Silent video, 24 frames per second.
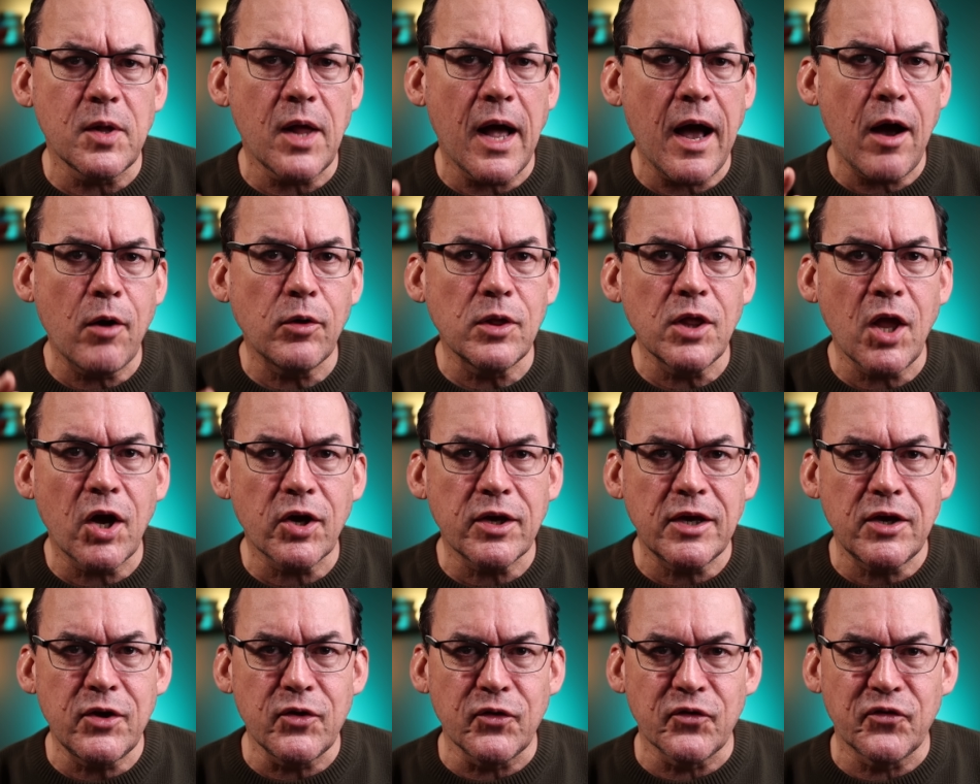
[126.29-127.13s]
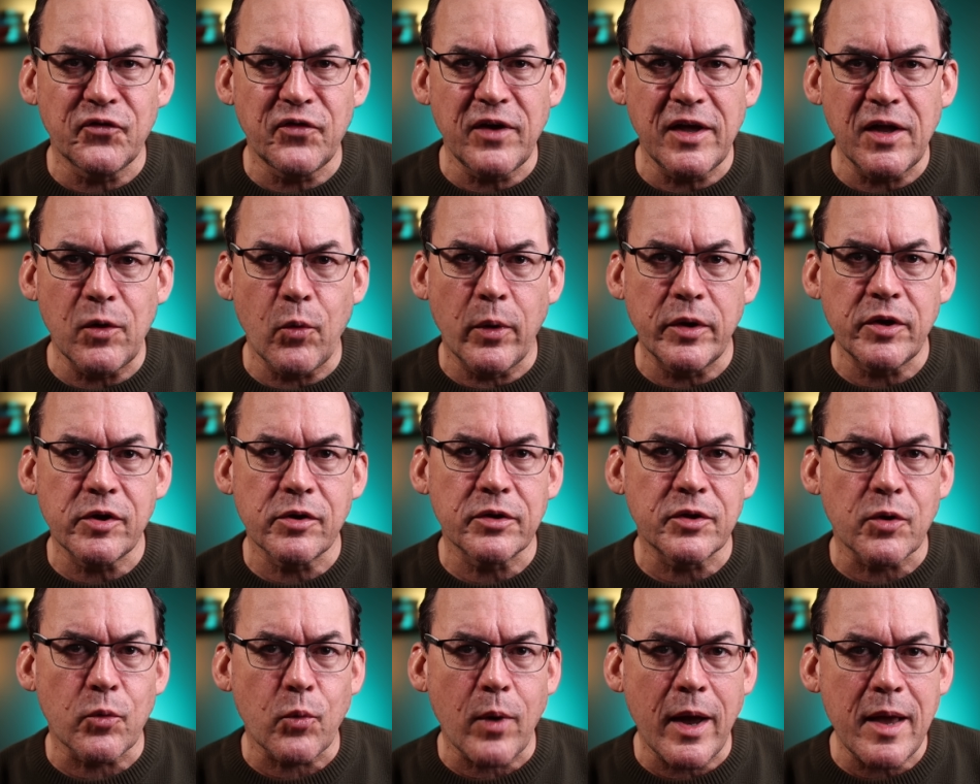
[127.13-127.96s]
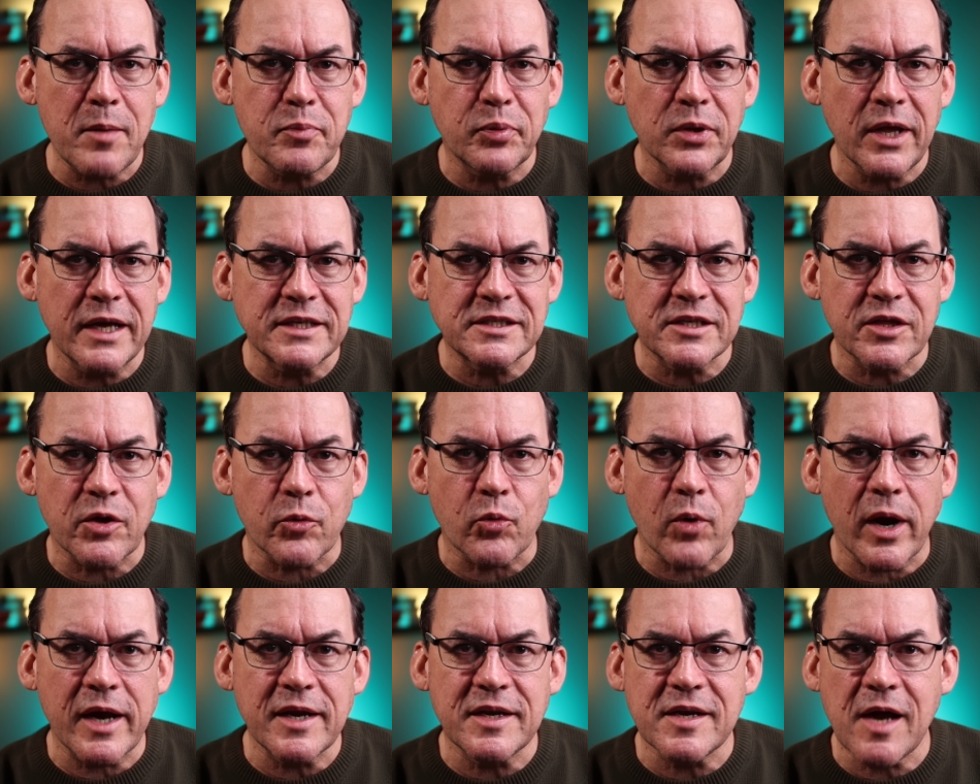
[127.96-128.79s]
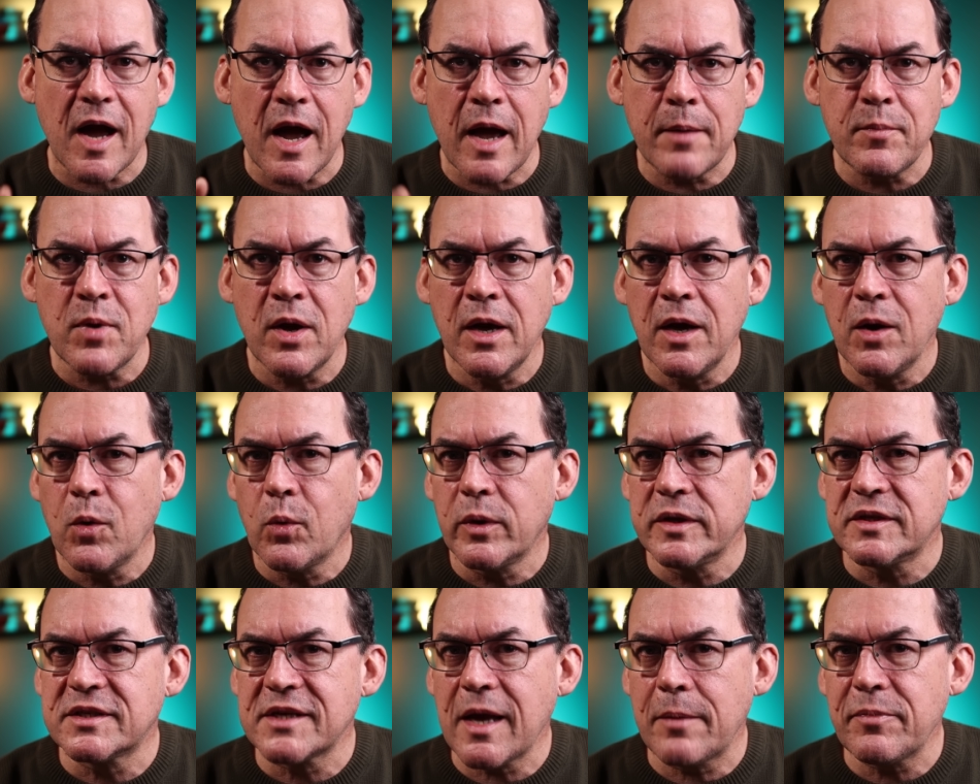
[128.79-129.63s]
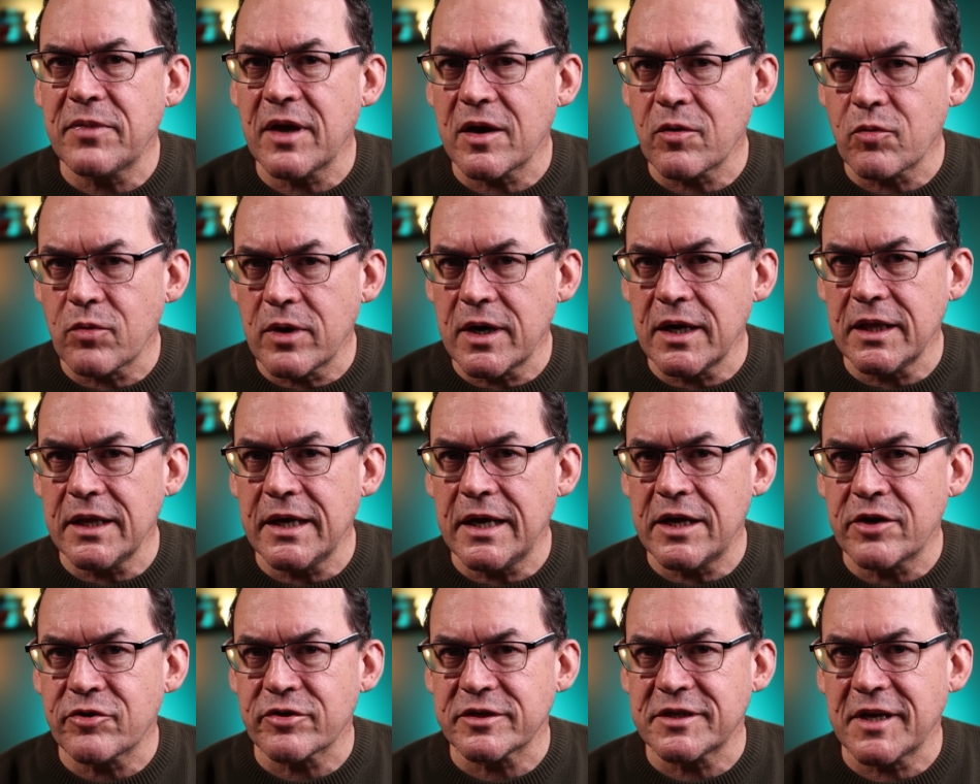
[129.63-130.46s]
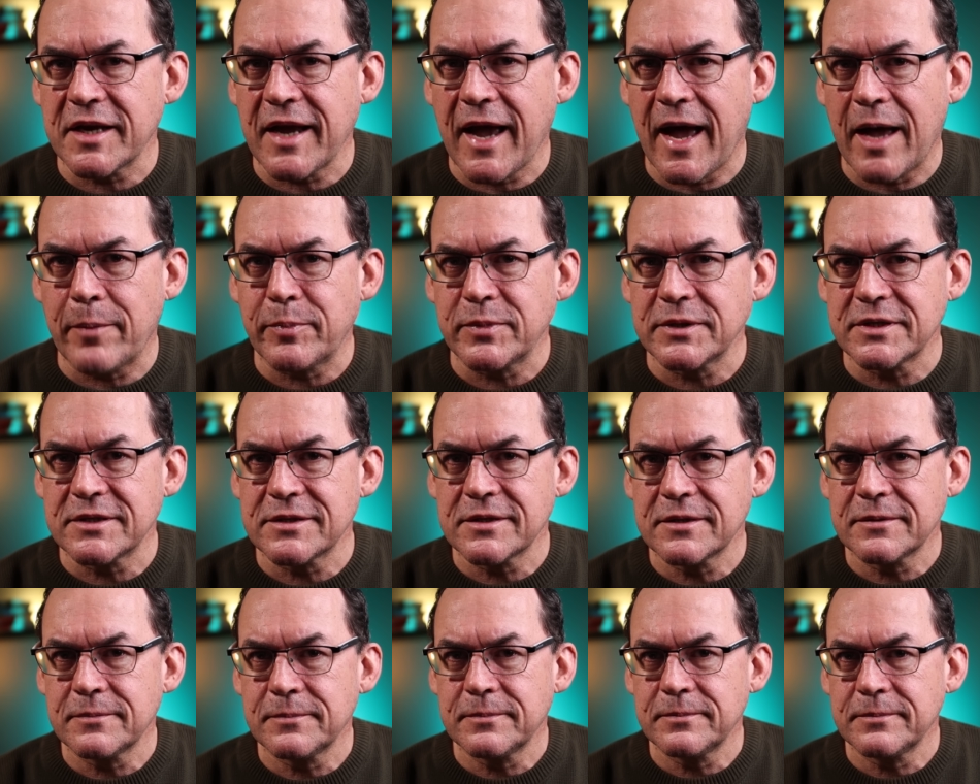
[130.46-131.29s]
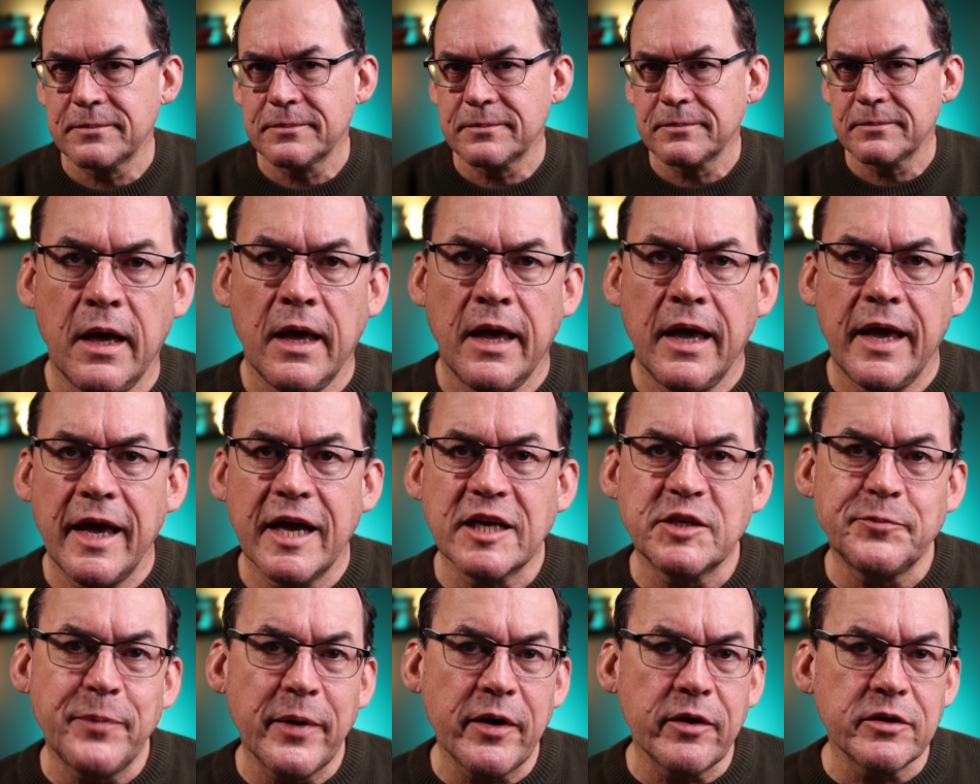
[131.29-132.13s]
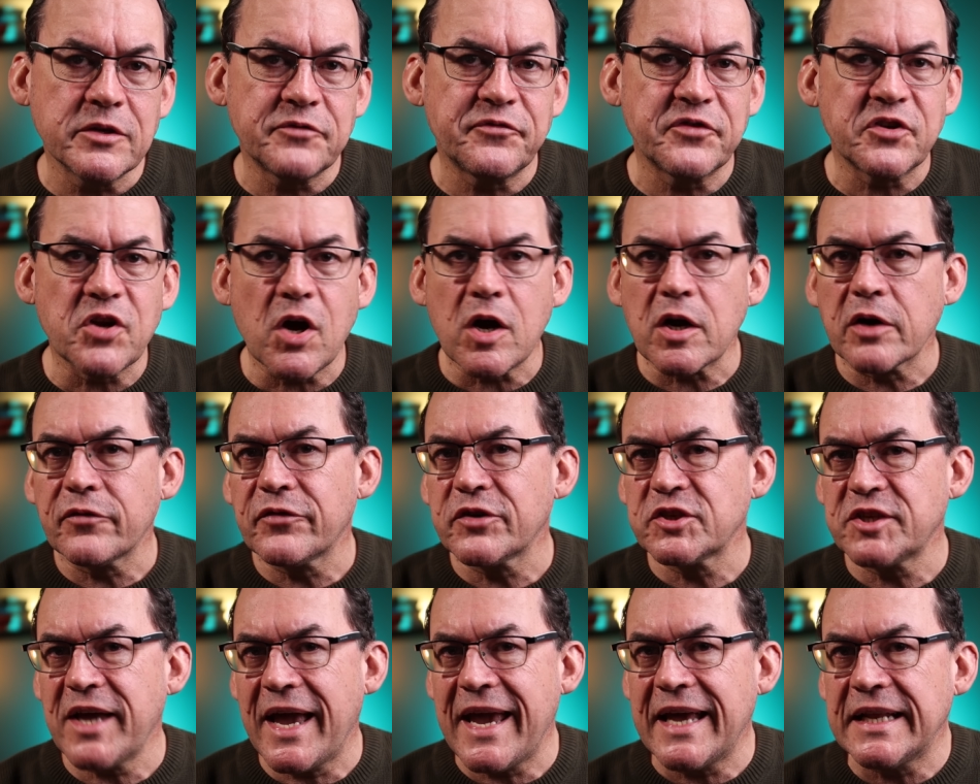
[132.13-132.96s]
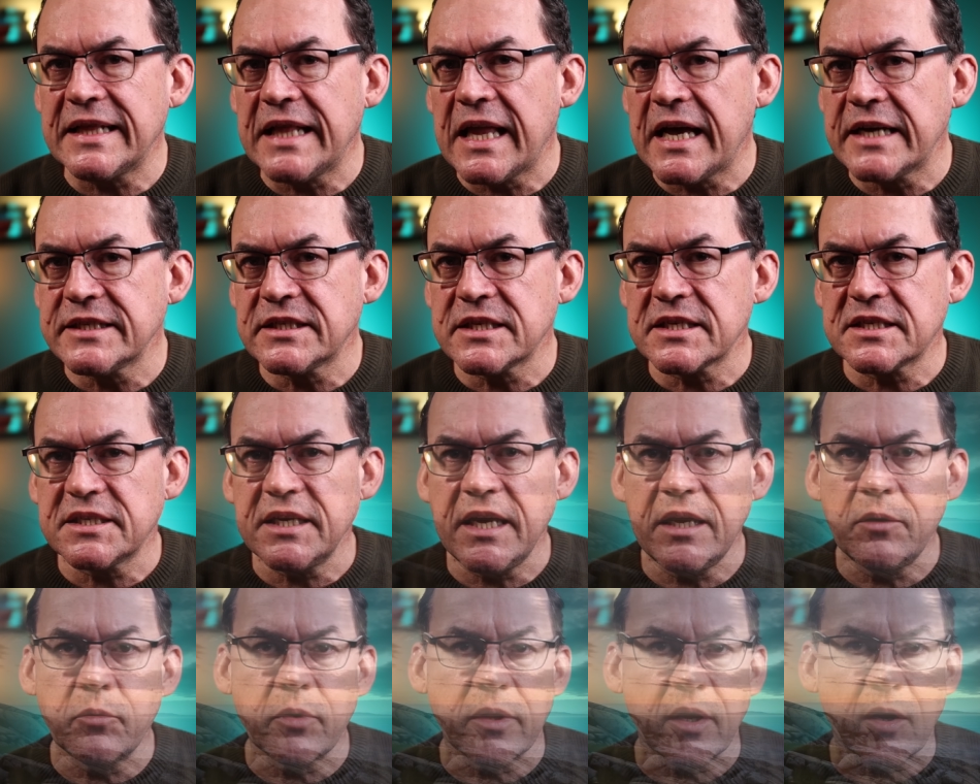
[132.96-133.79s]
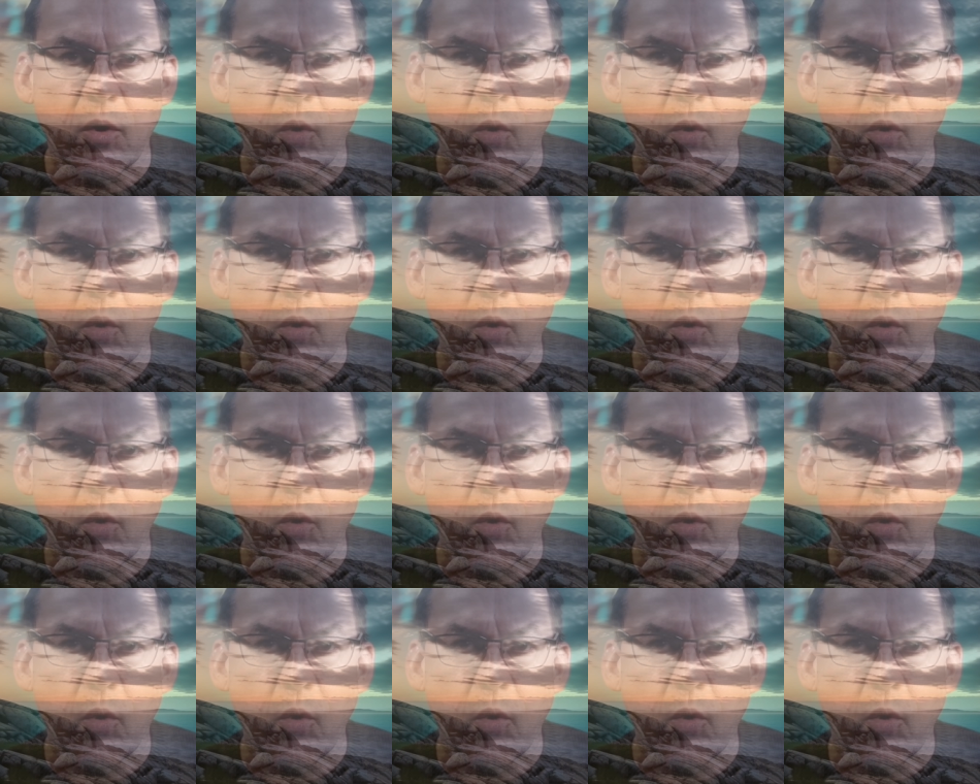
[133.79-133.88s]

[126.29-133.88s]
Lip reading: how lucky you'll feel when you're at the right place at the right time when something really interesting happens. Experienced photographers analyze the scene with a